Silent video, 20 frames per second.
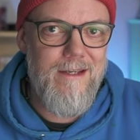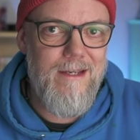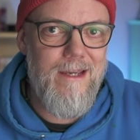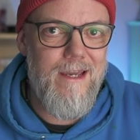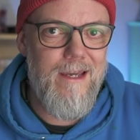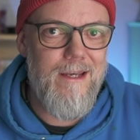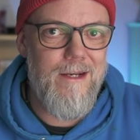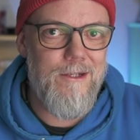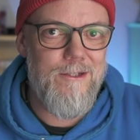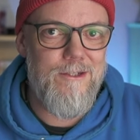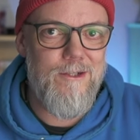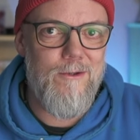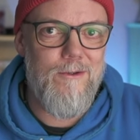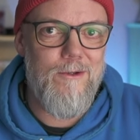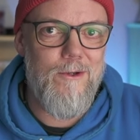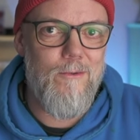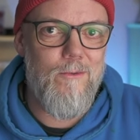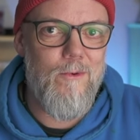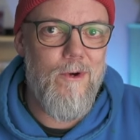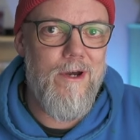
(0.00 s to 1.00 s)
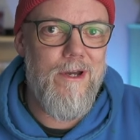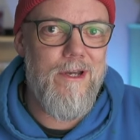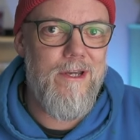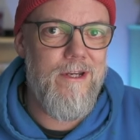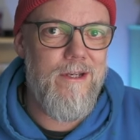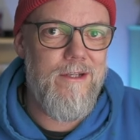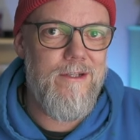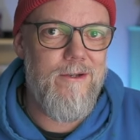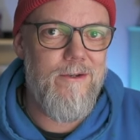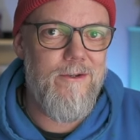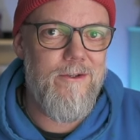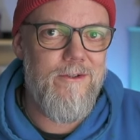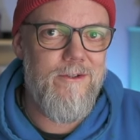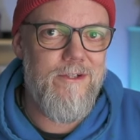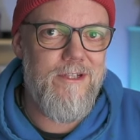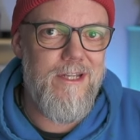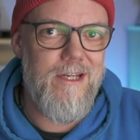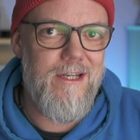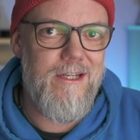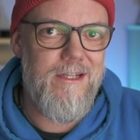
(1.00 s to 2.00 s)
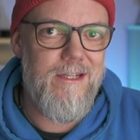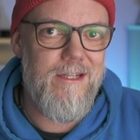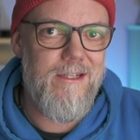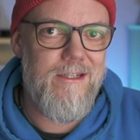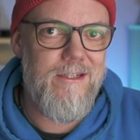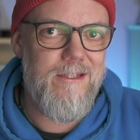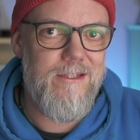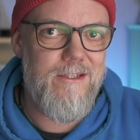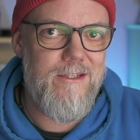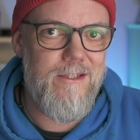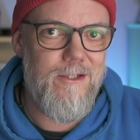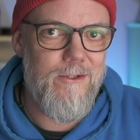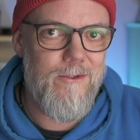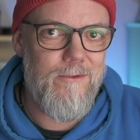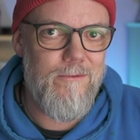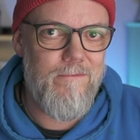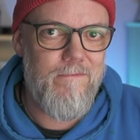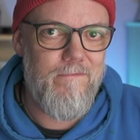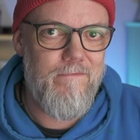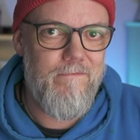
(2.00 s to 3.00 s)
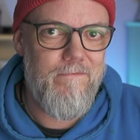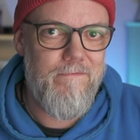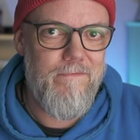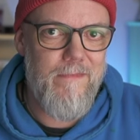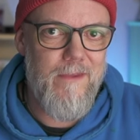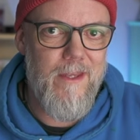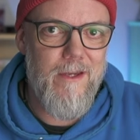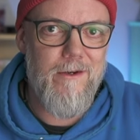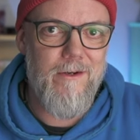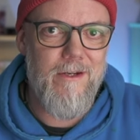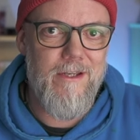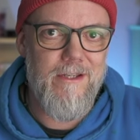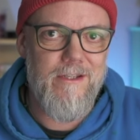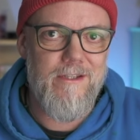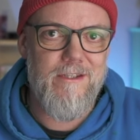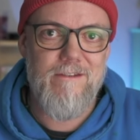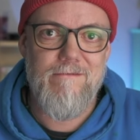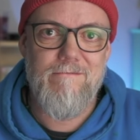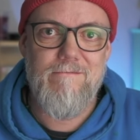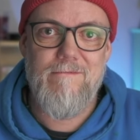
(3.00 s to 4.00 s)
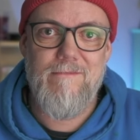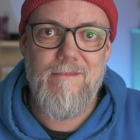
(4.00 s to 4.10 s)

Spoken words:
and I don't know why, and I don't understand it. So there it is.